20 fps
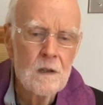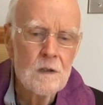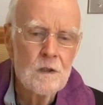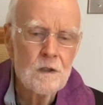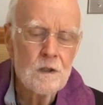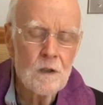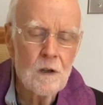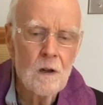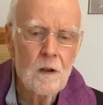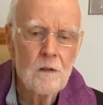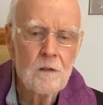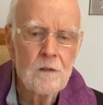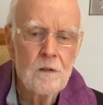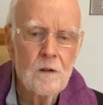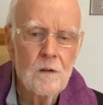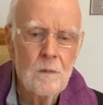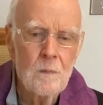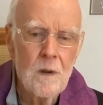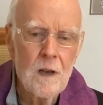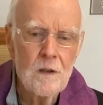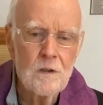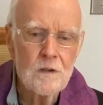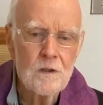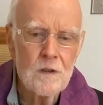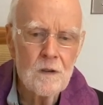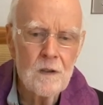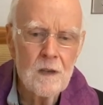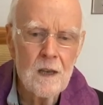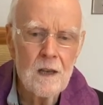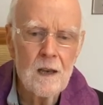She also
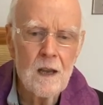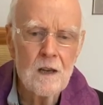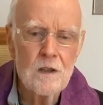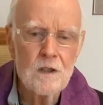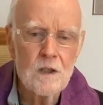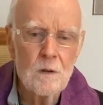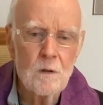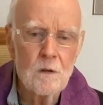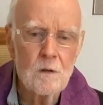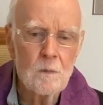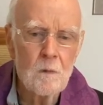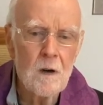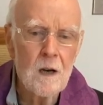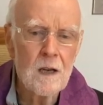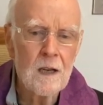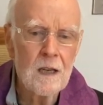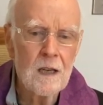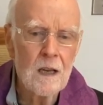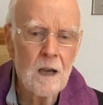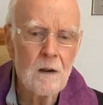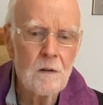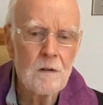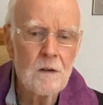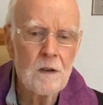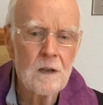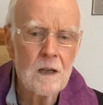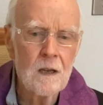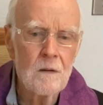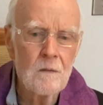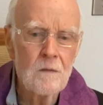mentioned that as she was walking out of
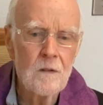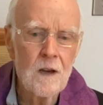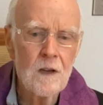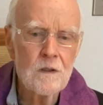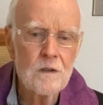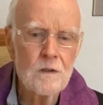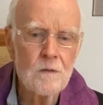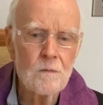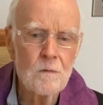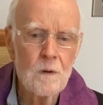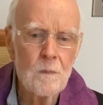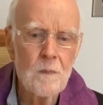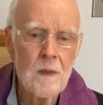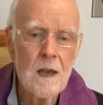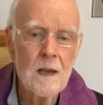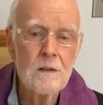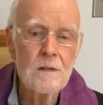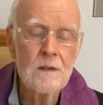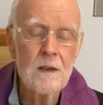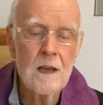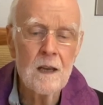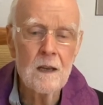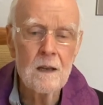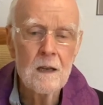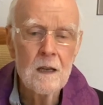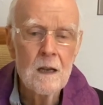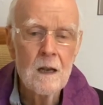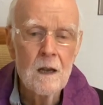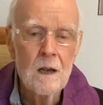the confession room that day,